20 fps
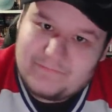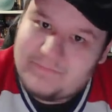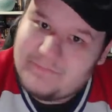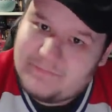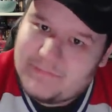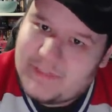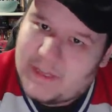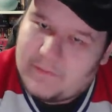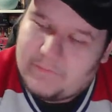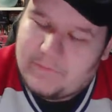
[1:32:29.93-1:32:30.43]

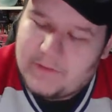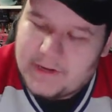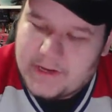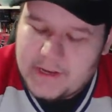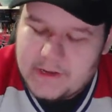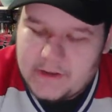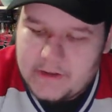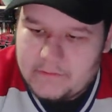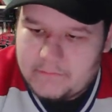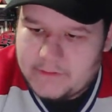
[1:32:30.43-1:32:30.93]
not fucking
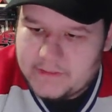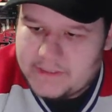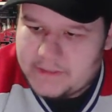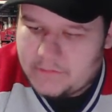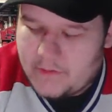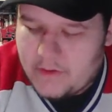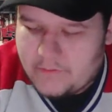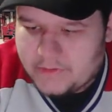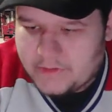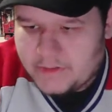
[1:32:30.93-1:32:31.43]
good
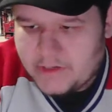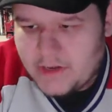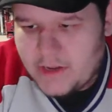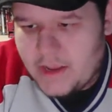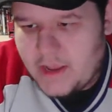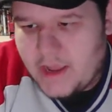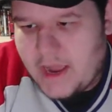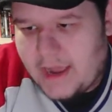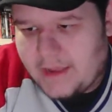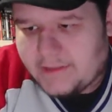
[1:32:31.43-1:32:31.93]
whatsoever.
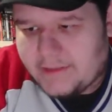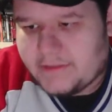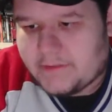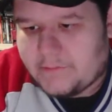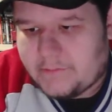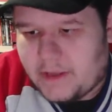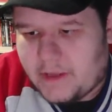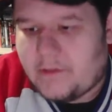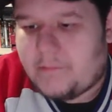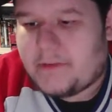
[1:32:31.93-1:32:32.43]
I think,
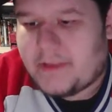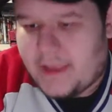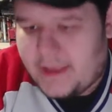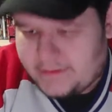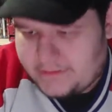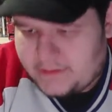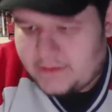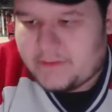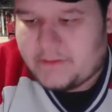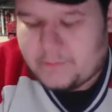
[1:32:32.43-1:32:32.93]
but yeah,
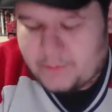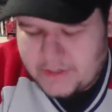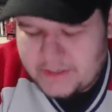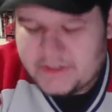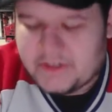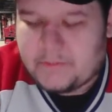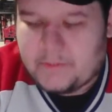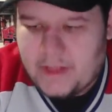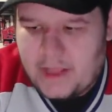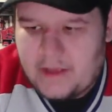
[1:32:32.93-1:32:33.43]
the pressure
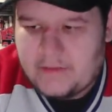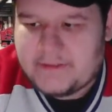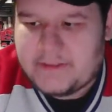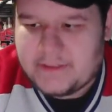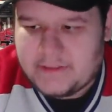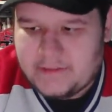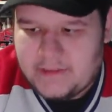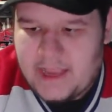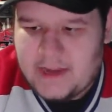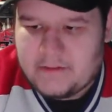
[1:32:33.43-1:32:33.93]
of the playoffs
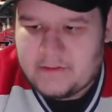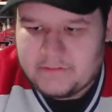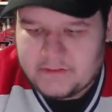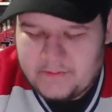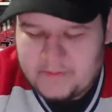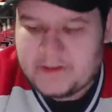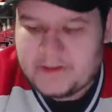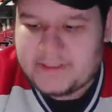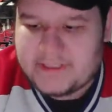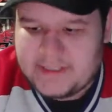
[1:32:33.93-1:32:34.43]
and lack of
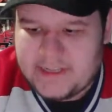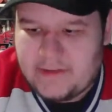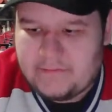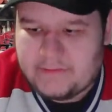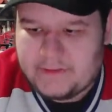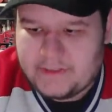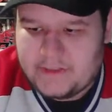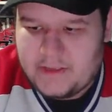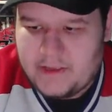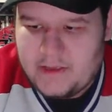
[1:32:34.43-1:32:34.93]
experience is
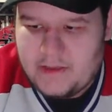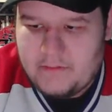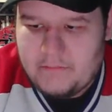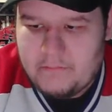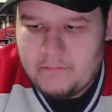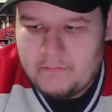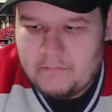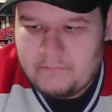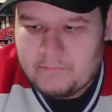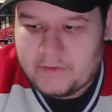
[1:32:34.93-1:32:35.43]
definitely a
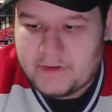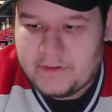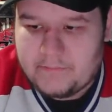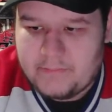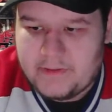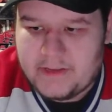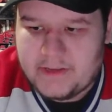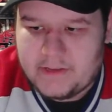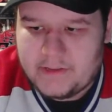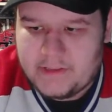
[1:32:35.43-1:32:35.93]
pretty
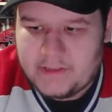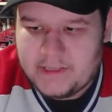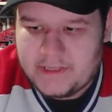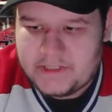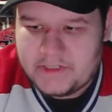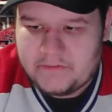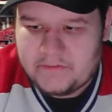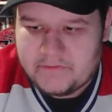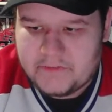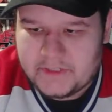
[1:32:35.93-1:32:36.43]
big
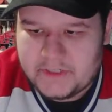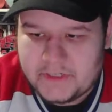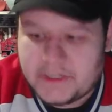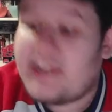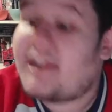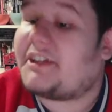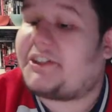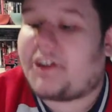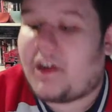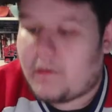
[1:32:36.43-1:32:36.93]
issue for sure.
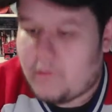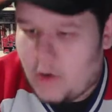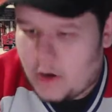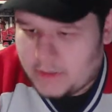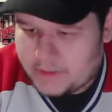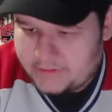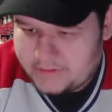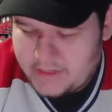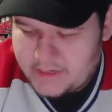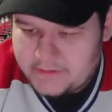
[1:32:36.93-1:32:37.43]
Yeah, Sean
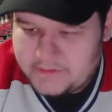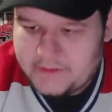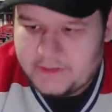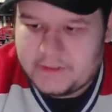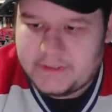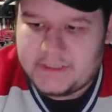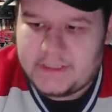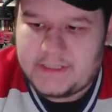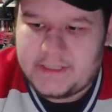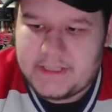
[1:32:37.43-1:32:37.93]
Walker, thank you,
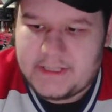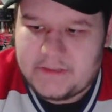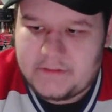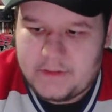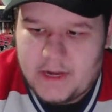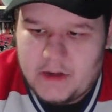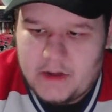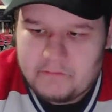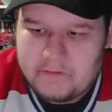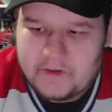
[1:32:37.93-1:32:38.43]
Salty. That's who they
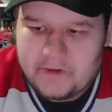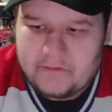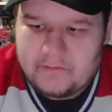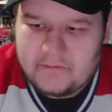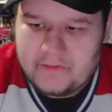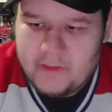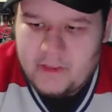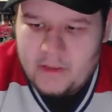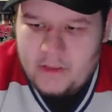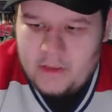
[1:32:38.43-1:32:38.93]
got rid of.
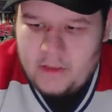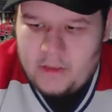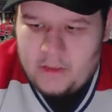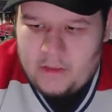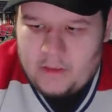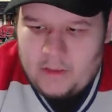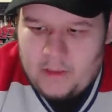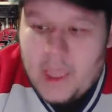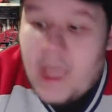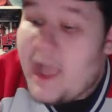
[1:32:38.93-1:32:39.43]

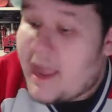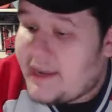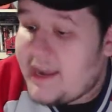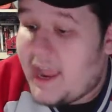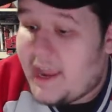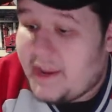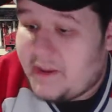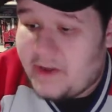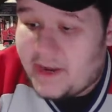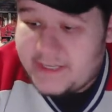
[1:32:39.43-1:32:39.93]
And
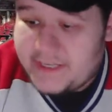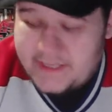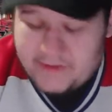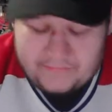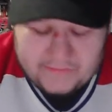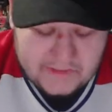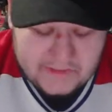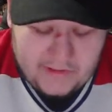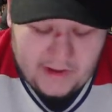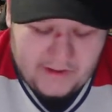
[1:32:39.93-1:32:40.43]
yeah, you guys have
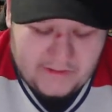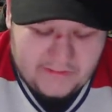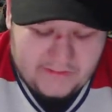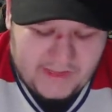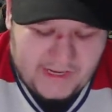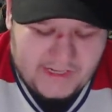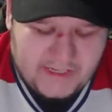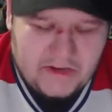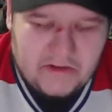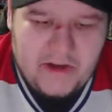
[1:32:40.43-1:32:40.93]
first round
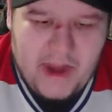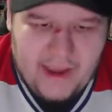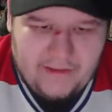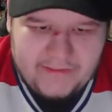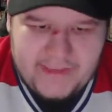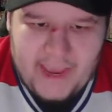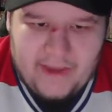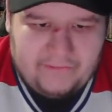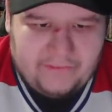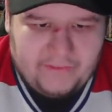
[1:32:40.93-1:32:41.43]
selection drafts,
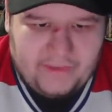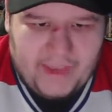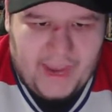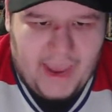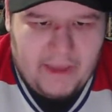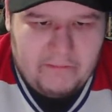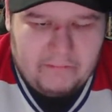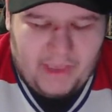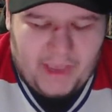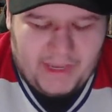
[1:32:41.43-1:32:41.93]
definitely.
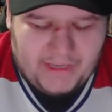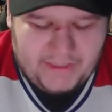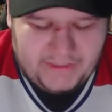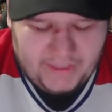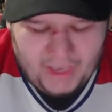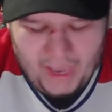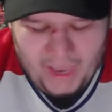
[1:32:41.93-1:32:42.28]
And plus,